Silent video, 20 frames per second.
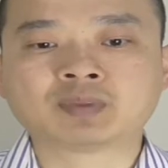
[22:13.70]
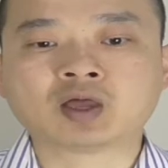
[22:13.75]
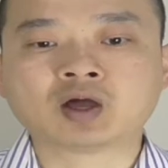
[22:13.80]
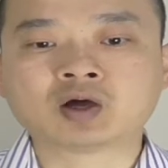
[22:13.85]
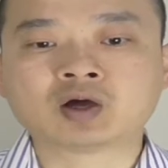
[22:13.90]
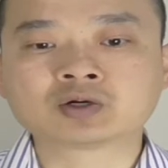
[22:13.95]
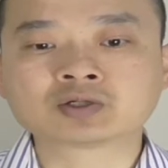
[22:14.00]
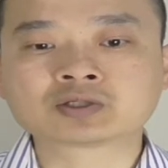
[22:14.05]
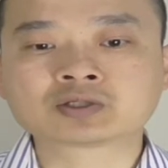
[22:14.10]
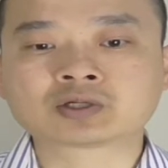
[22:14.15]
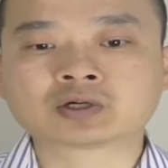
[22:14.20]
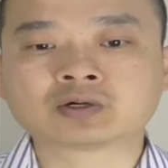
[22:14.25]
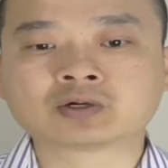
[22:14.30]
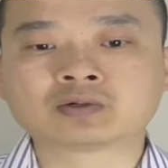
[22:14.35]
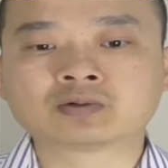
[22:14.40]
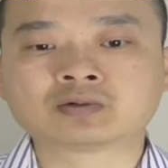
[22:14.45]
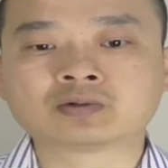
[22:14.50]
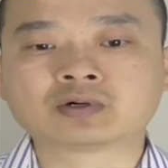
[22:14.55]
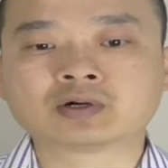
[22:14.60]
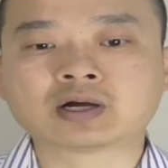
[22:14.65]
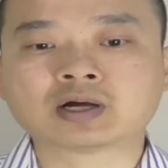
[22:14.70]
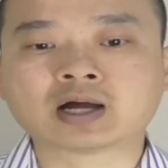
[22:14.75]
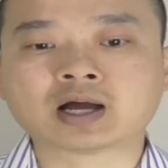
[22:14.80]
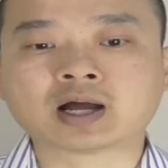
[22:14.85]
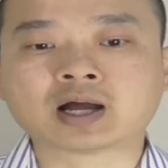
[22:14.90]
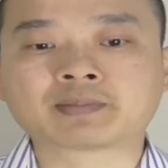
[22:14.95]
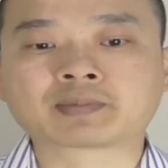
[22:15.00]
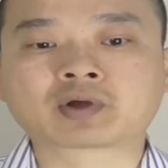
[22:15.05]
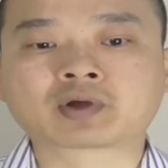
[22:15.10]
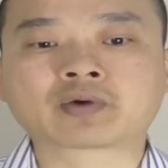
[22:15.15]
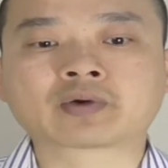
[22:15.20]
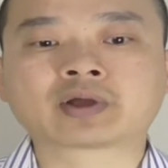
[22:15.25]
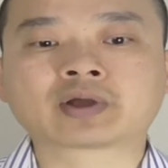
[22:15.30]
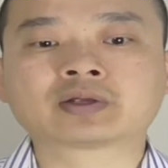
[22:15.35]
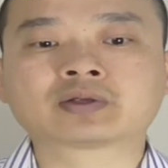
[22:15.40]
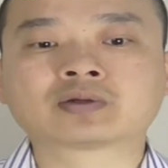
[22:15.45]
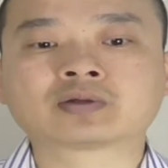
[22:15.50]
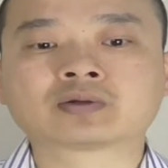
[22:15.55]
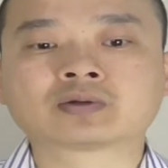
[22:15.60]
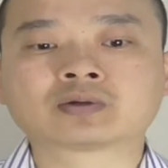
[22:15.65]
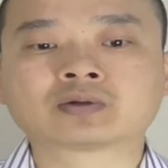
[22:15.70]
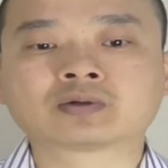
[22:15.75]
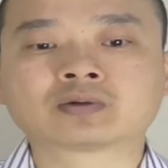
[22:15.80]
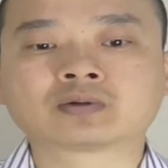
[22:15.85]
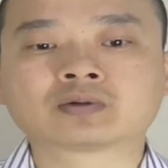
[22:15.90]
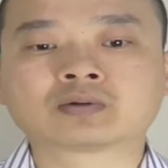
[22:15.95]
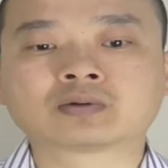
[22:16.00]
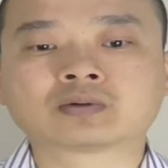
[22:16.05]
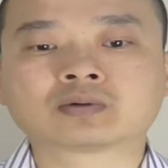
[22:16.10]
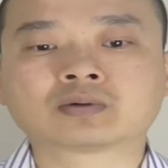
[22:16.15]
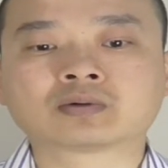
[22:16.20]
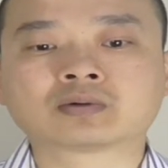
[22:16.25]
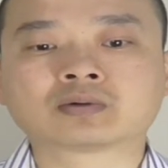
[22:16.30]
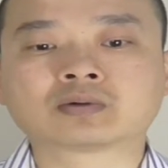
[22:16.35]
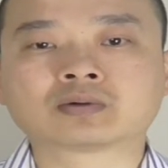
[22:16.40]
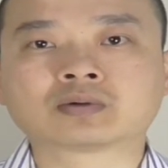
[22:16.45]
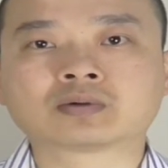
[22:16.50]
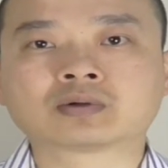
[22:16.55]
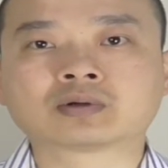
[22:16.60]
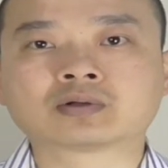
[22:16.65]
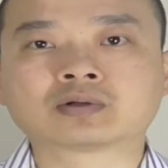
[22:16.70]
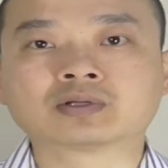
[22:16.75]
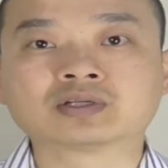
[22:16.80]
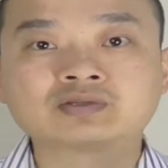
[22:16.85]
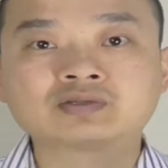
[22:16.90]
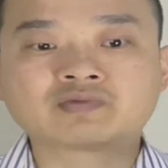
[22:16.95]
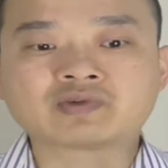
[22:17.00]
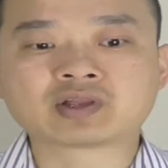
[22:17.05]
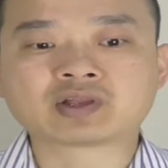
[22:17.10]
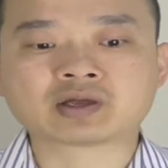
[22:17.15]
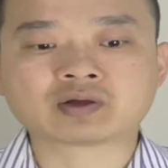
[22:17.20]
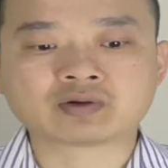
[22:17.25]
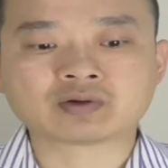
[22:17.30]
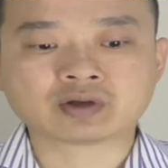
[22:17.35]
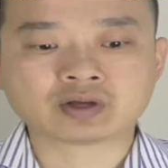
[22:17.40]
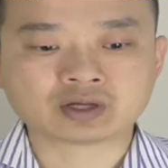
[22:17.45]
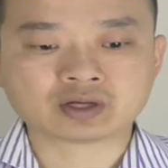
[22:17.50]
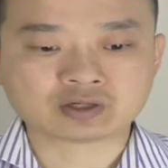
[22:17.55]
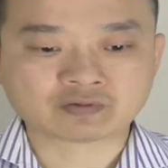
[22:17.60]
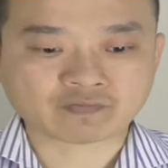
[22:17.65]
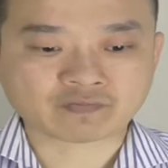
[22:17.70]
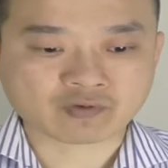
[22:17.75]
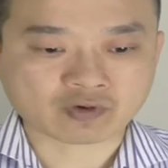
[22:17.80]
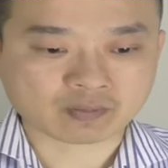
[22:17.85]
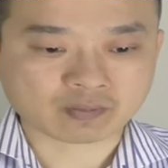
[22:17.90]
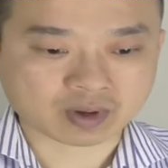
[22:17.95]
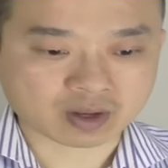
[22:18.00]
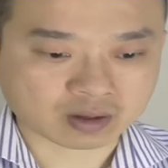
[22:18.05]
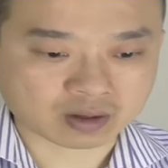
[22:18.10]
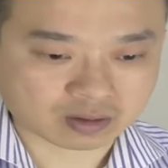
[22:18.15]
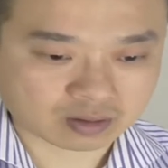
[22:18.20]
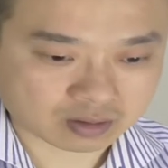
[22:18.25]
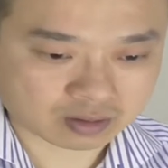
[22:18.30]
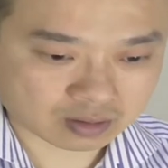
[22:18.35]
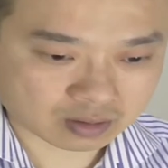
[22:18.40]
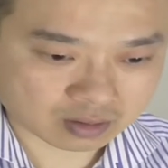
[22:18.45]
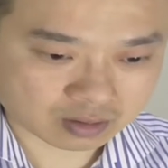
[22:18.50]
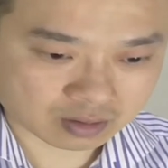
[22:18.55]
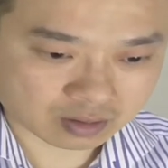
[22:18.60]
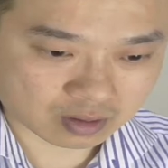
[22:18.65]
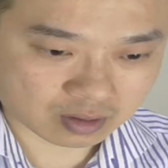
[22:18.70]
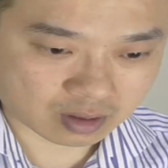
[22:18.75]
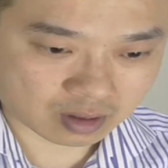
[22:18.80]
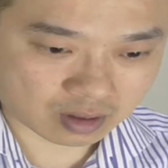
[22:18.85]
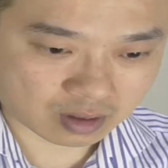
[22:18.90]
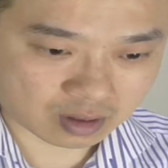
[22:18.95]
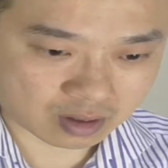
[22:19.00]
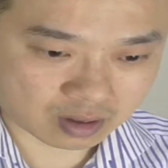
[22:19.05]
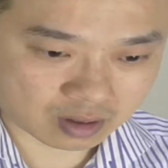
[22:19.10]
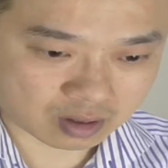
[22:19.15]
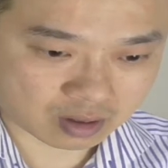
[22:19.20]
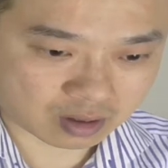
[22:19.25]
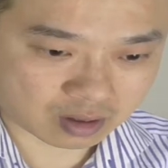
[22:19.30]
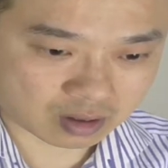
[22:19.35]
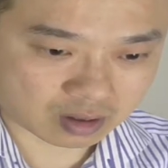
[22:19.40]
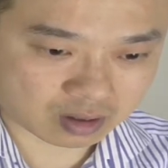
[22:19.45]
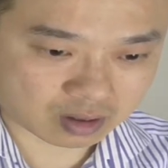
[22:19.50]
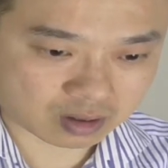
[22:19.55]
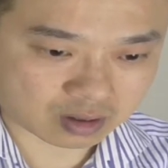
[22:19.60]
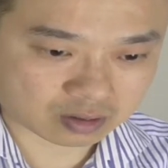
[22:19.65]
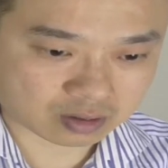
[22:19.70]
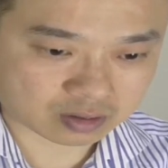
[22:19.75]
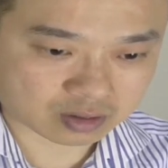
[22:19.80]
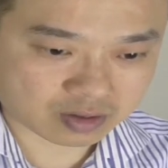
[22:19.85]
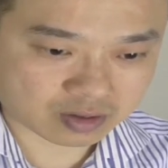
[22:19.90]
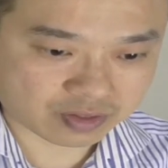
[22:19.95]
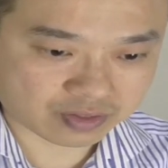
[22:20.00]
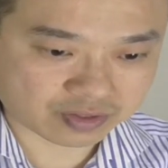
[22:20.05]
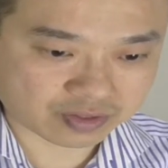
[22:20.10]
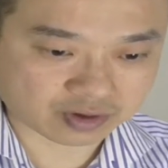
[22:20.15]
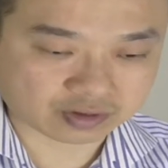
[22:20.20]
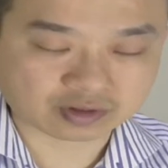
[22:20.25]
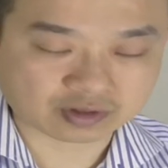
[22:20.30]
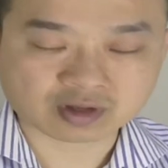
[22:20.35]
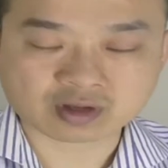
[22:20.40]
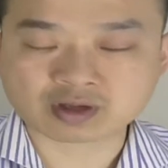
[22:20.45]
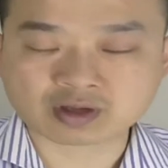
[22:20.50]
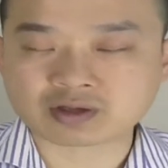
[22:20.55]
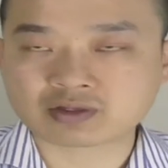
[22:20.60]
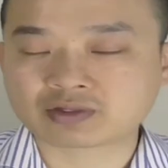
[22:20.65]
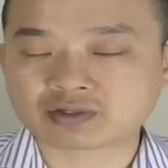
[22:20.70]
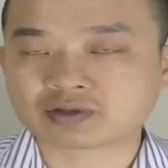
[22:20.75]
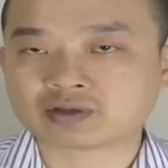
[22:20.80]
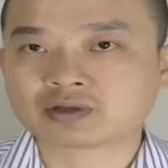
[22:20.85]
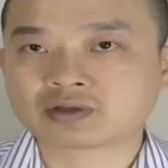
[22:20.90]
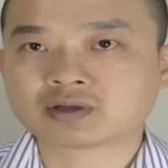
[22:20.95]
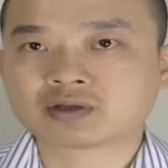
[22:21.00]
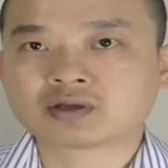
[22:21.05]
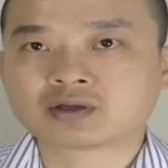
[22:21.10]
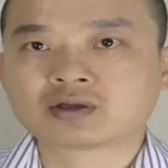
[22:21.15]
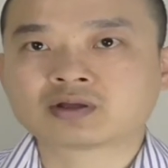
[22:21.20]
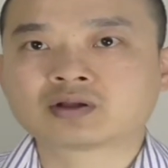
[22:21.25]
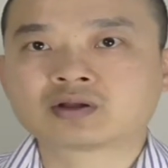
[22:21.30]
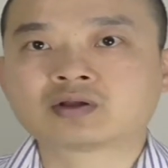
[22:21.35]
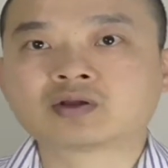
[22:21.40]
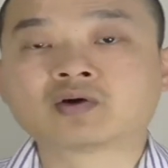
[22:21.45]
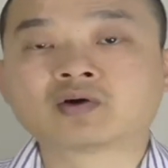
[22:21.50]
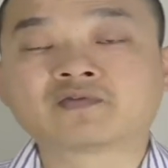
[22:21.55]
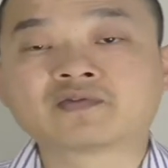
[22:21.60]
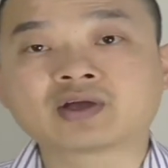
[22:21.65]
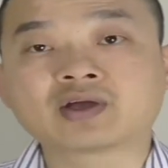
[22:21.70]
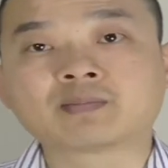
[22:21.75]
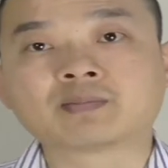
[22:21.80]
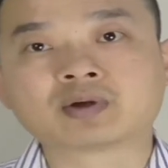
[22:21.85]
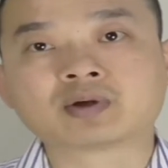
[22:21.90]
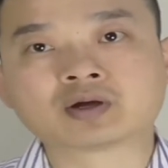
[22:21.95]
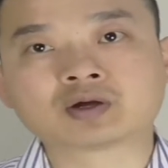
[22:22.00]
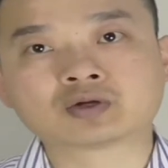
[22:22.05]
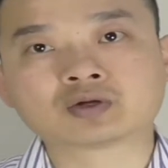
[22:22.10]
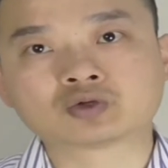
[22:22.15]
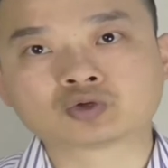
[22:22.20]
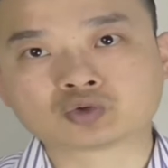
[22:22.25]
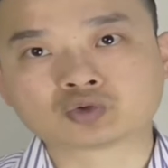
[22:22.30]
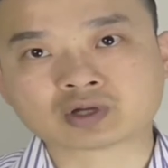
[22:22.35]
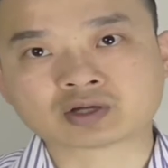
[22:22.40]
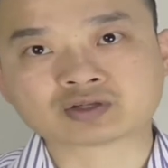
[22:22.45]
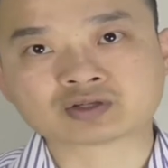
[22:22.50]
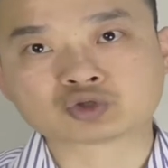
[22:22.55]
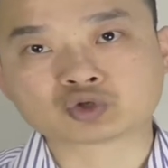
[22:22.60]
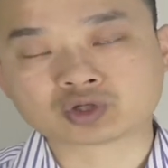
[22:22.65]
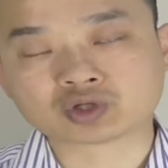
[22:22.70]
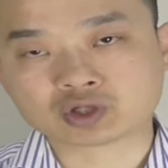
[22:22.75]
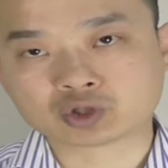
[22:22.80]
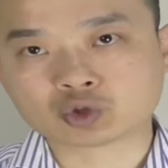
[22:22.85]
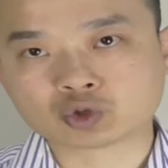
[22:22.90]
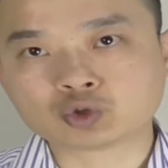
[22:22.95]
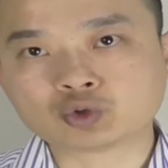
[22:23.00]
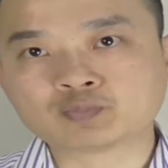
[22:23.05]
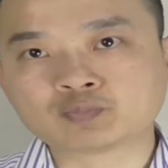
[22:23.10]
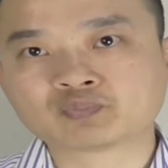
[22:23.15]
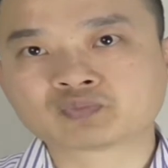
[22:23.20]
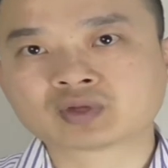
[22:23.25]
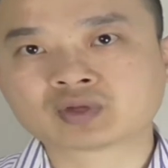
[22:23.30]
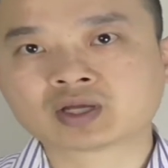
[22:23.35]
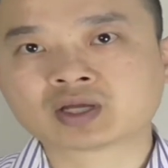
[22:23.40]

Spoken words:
Also, I'm going to this video is filming on 13th November 2022.